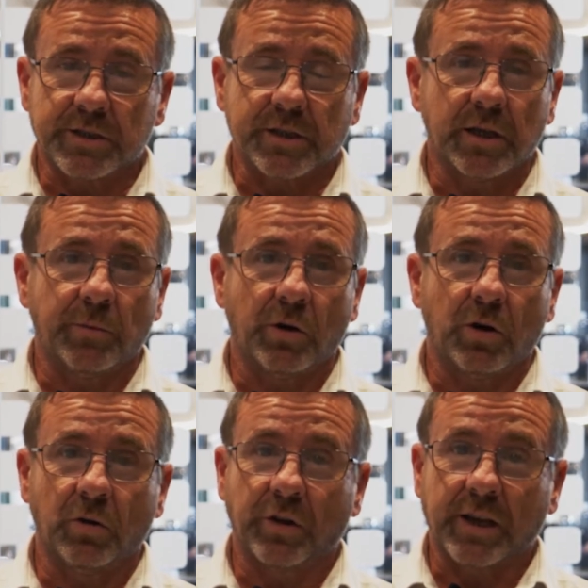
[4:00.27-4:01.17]
scheme or
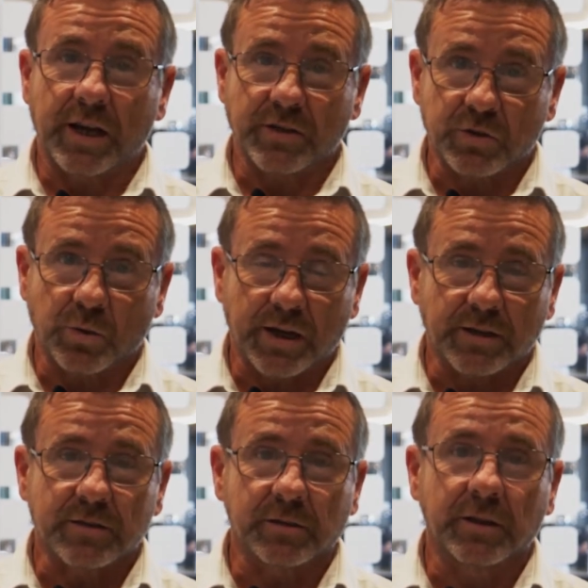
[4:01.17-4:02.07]
on the cars that we
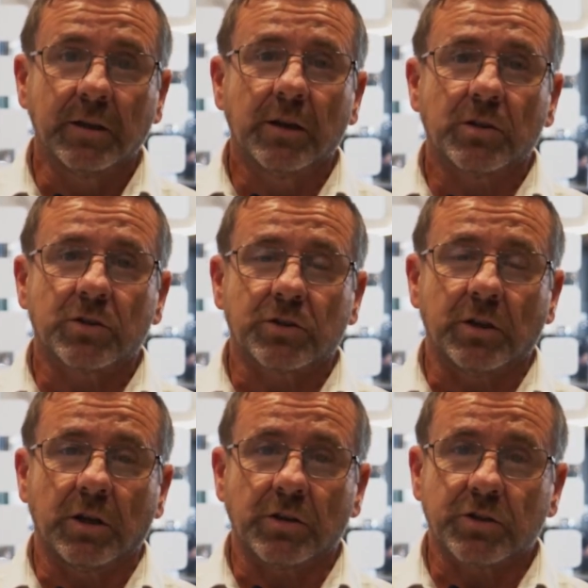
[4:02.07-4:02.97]
actually
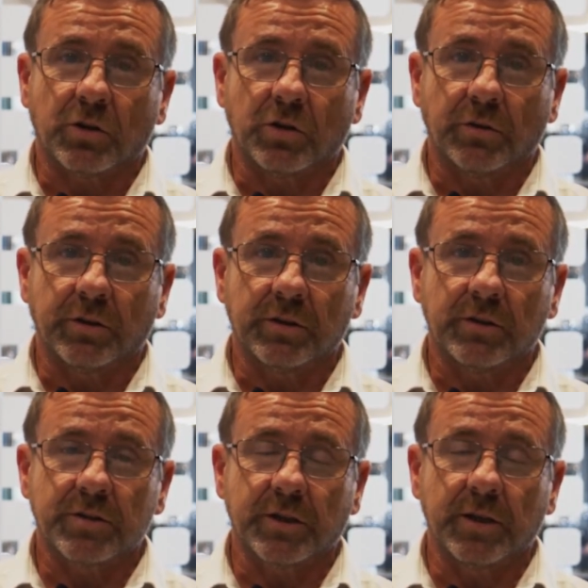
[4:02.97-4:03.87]
stock on the
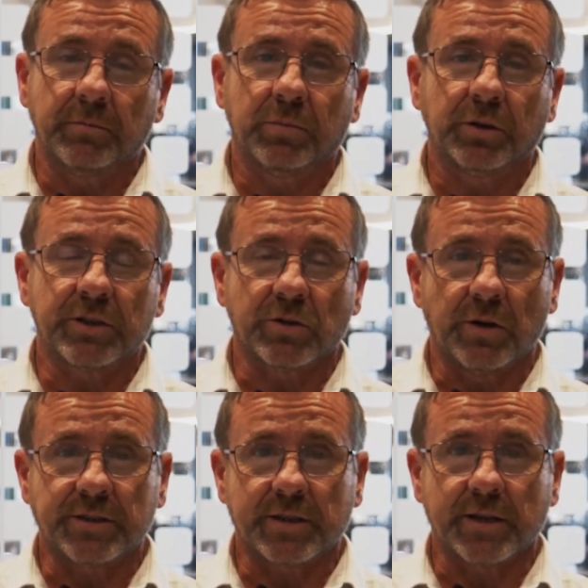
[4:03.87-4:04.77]
scheme, please don't
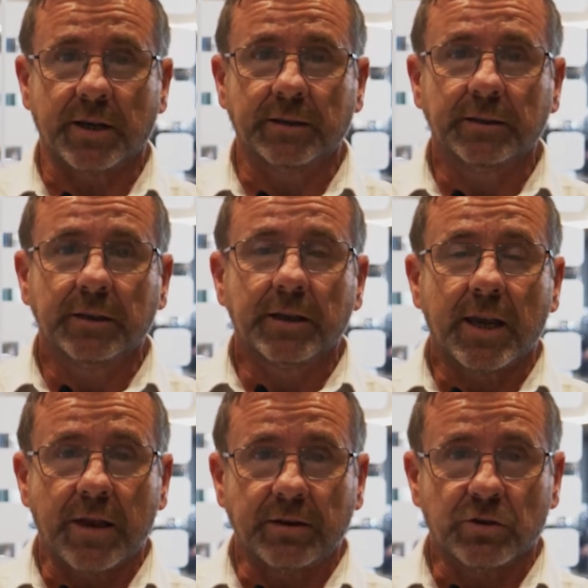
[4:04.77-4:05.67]
hesitate.
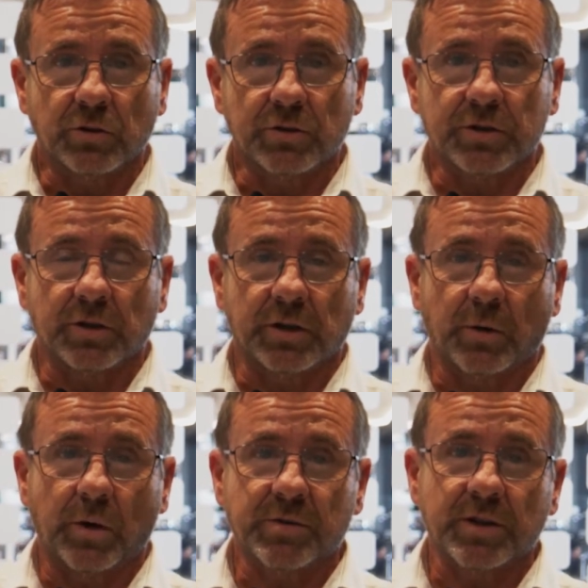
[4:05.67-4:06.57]
Get in touch on our
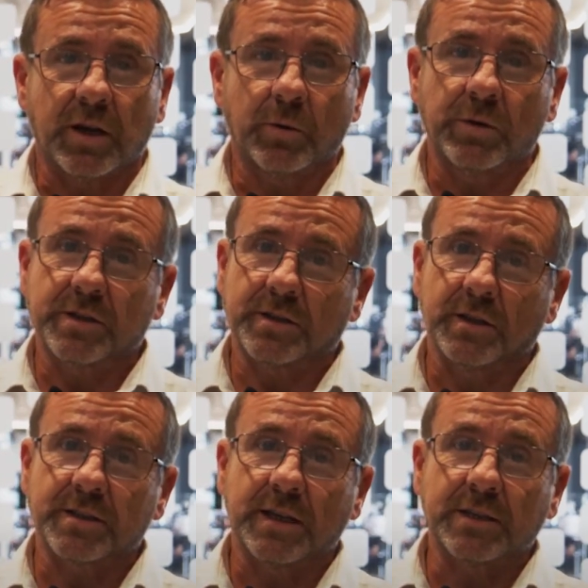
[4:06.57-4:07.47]
website, which is
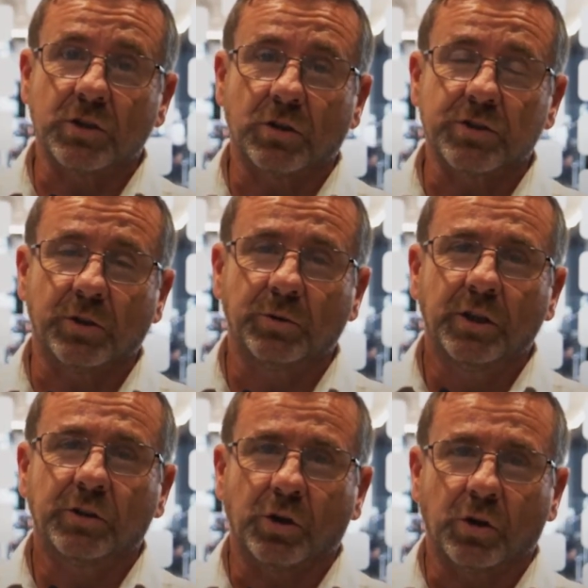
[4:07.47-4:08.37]

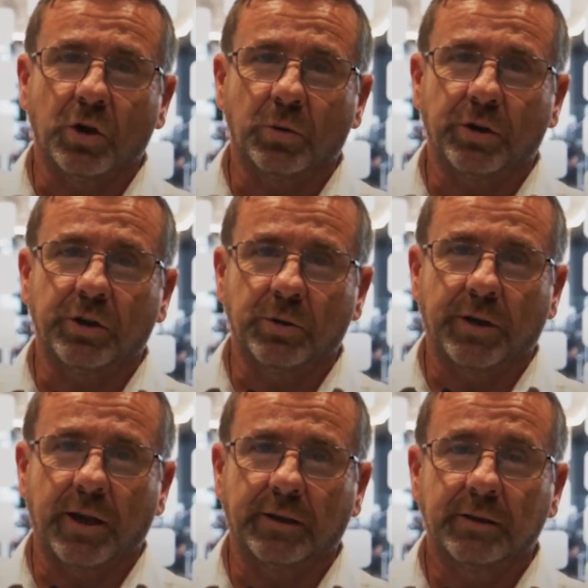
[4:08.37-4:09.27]

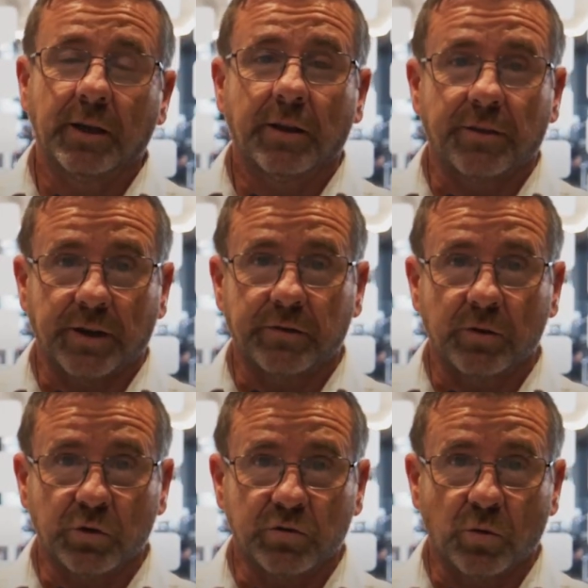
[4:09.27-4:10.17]
LSHAUTOUK.co.uk. Thank you very
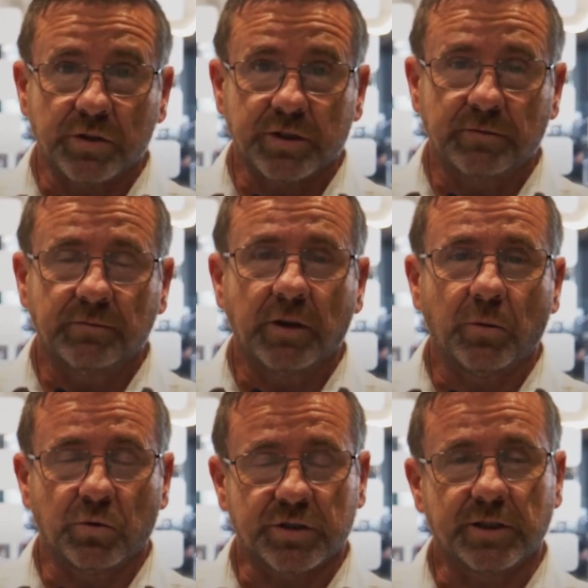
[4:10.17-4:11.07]
much for watching, and
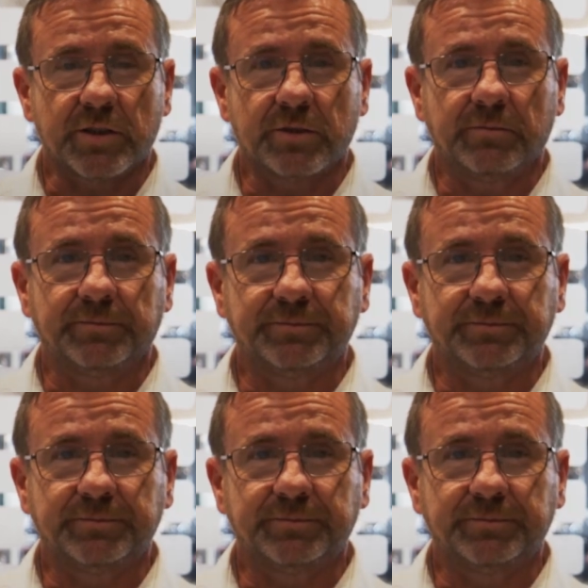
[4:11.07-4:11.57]
we'll see you soon.